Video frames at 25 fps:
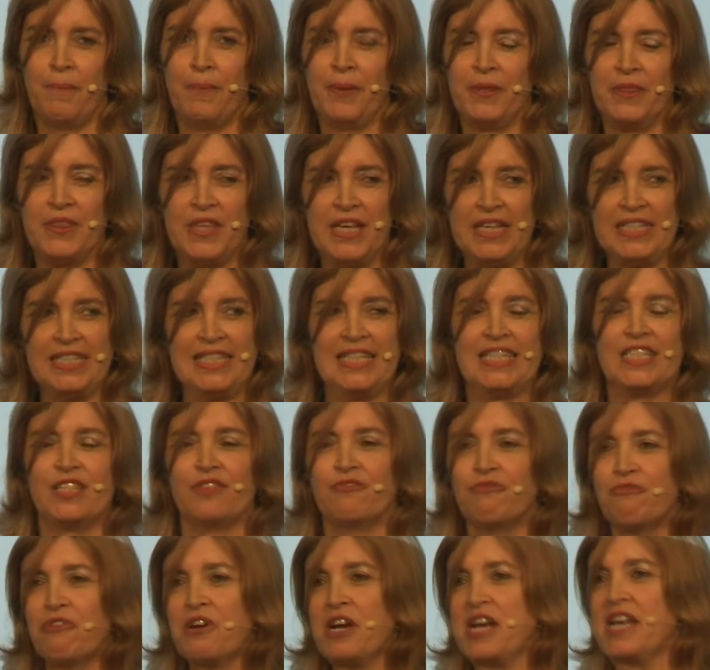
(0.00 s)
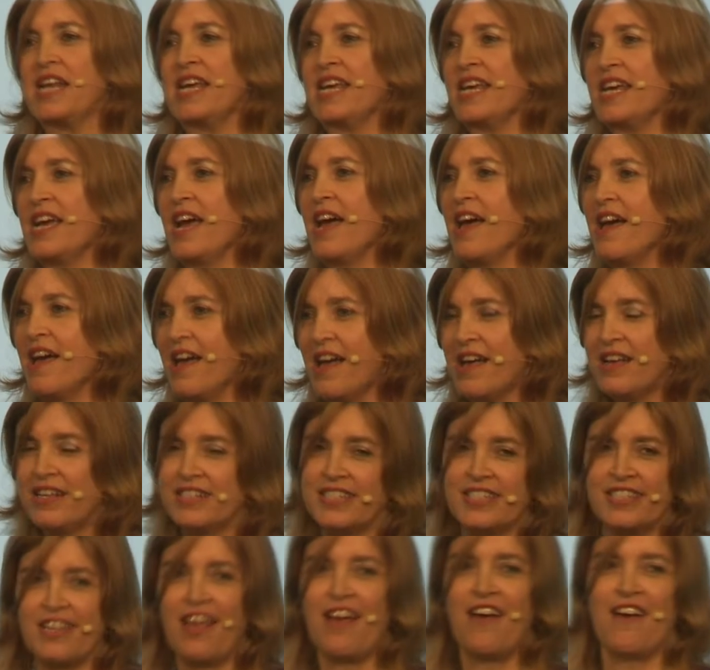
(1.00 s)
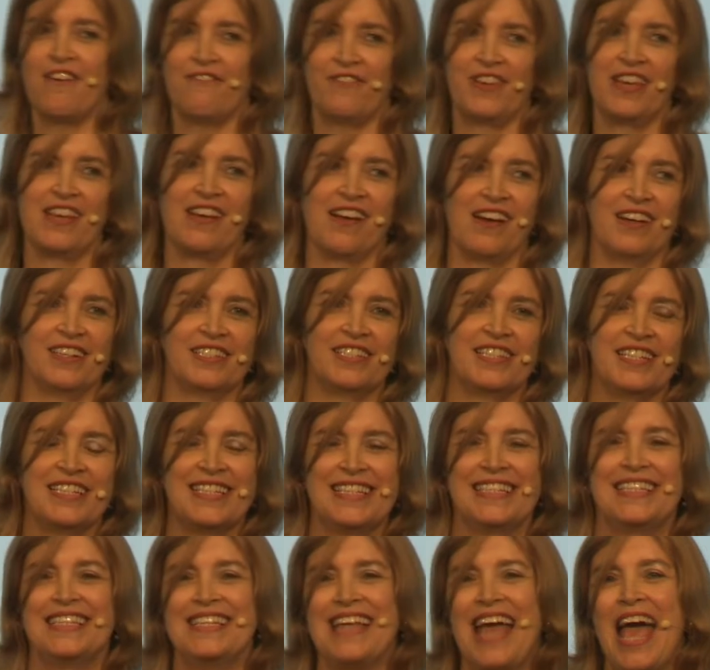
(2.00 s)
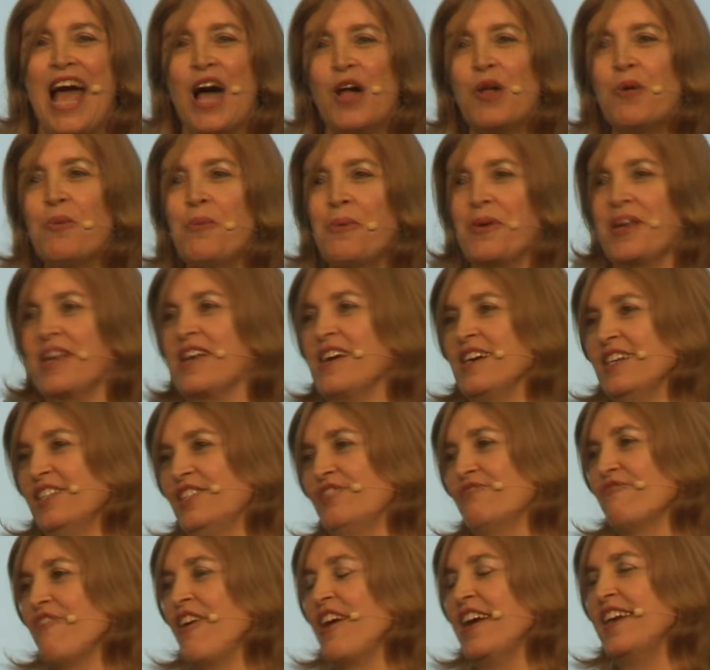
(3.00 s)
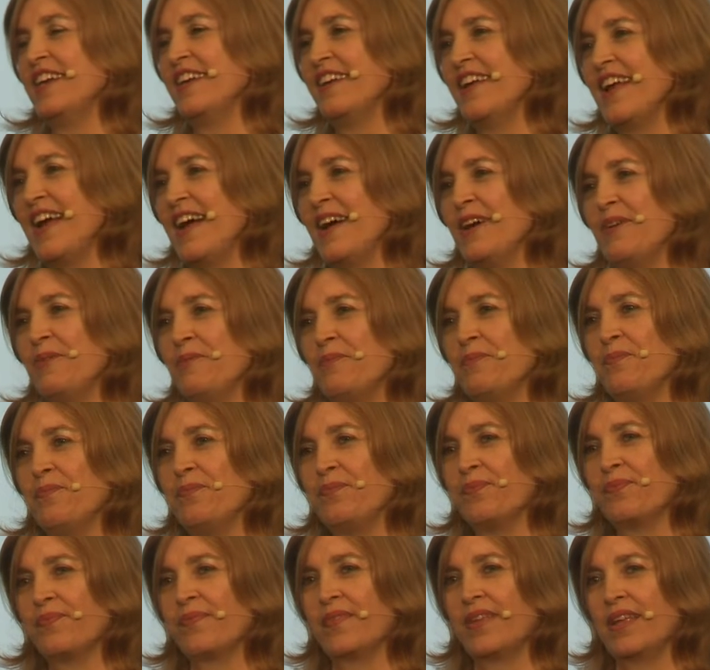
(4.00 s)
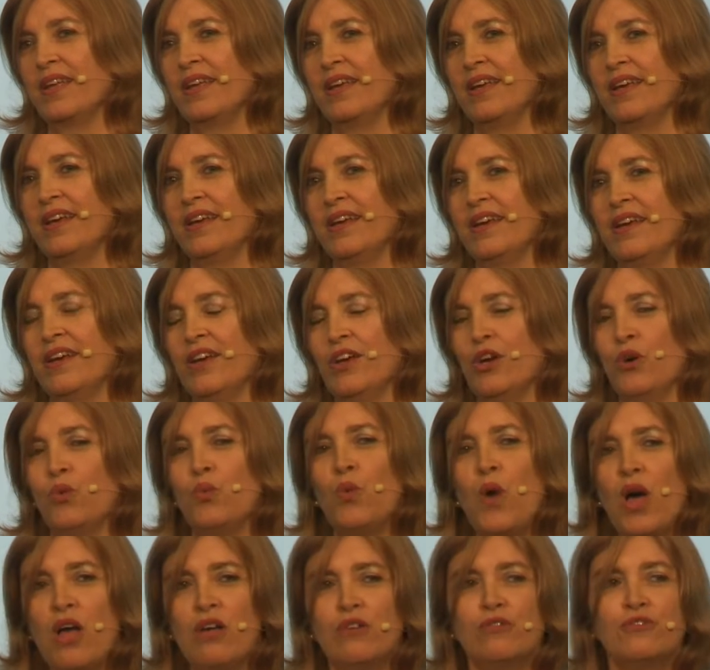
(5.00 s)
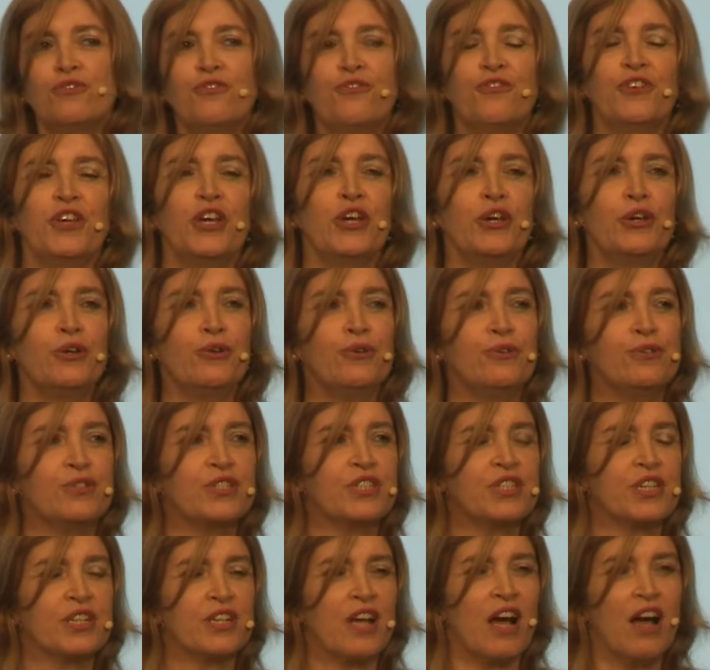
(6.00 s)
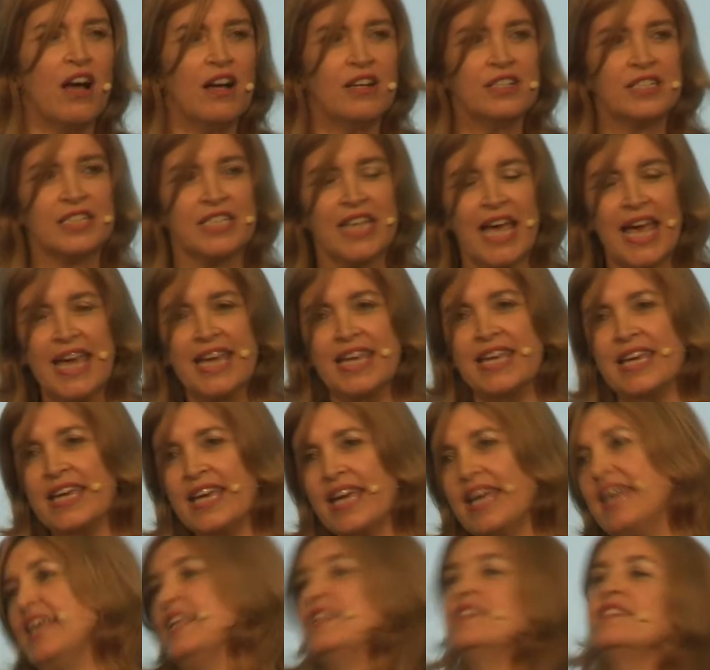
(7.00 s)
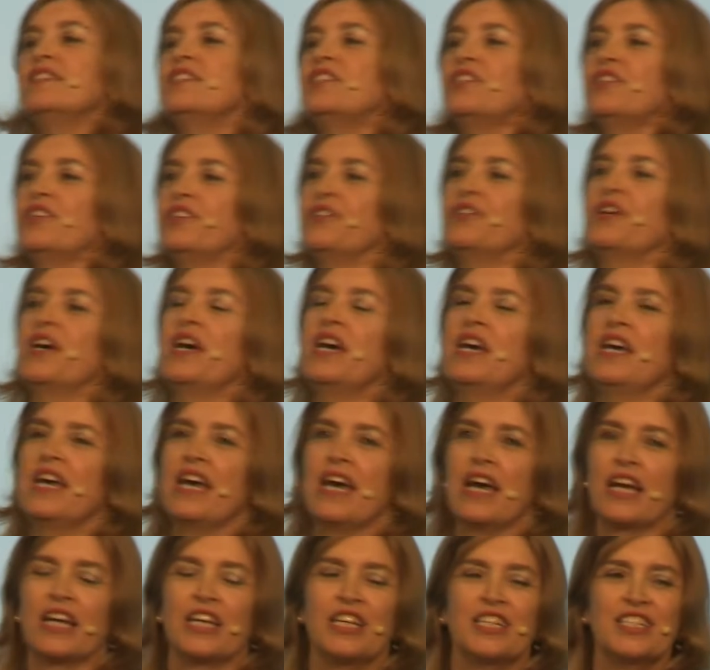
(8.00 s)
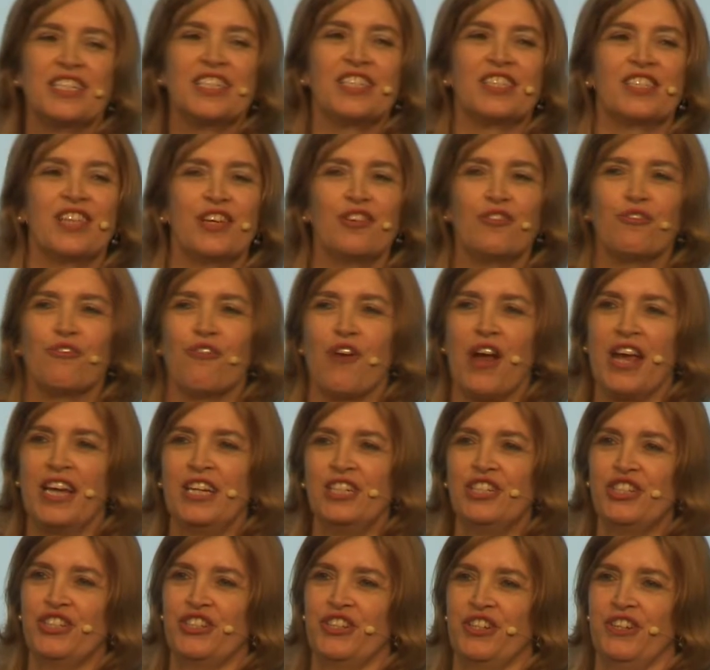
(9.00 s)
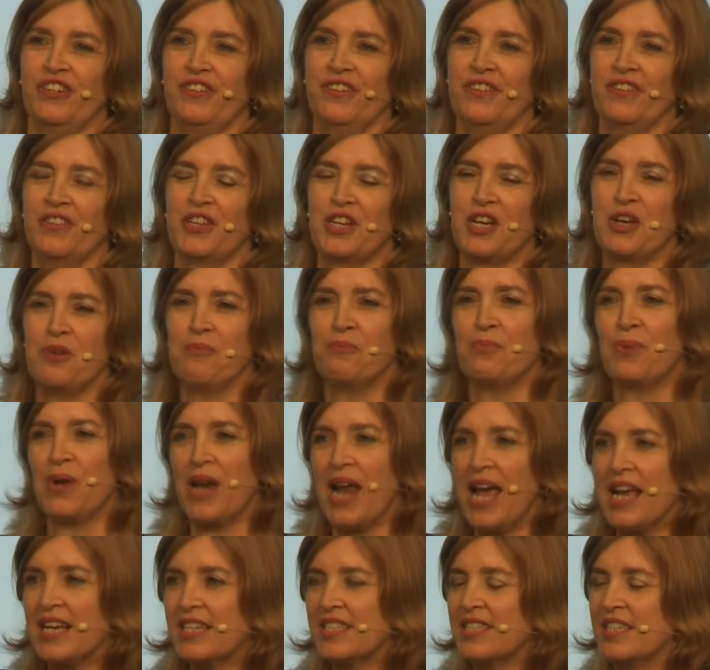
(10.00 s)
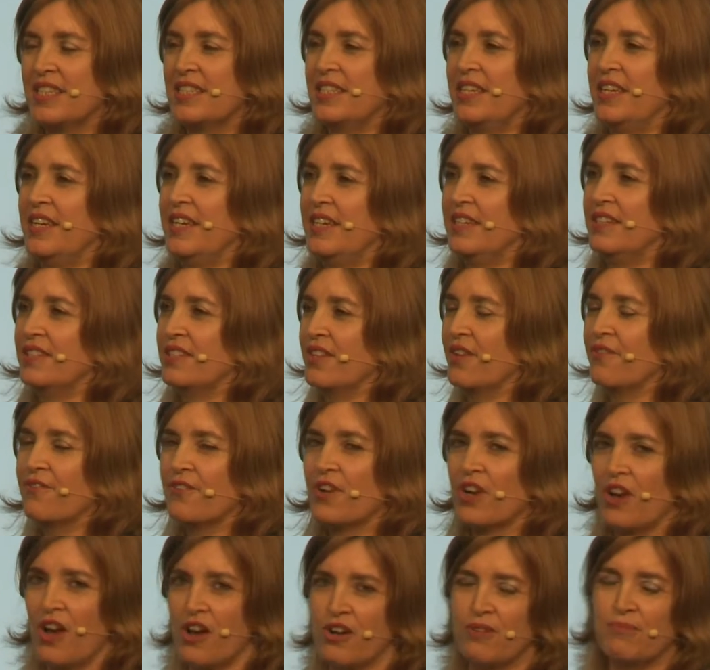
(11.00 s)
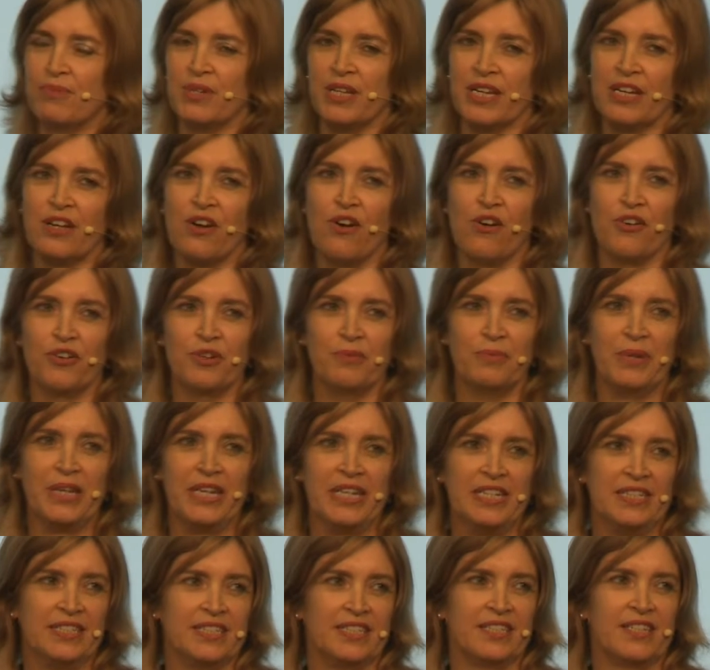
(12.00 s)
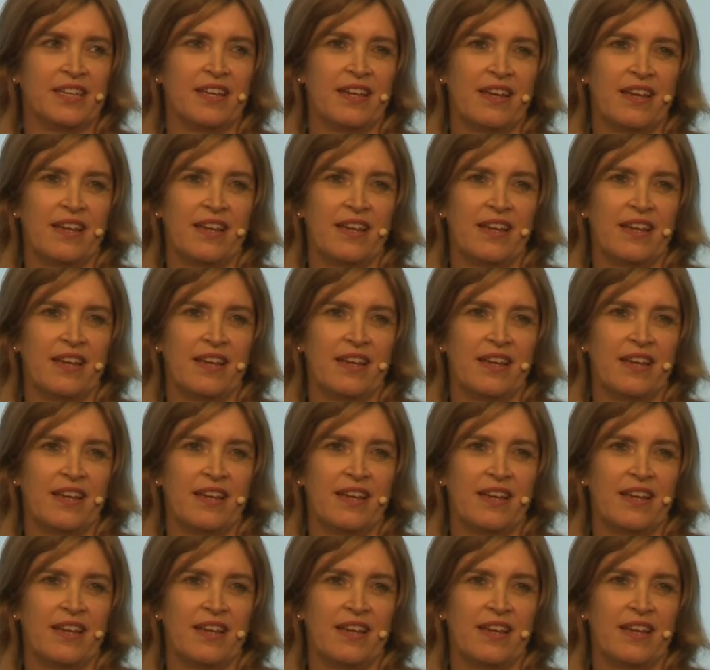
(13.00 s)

But this isn't really serving us. This isn't helping us right now. Worldviews that aren't taking into consideration the complexities of global economies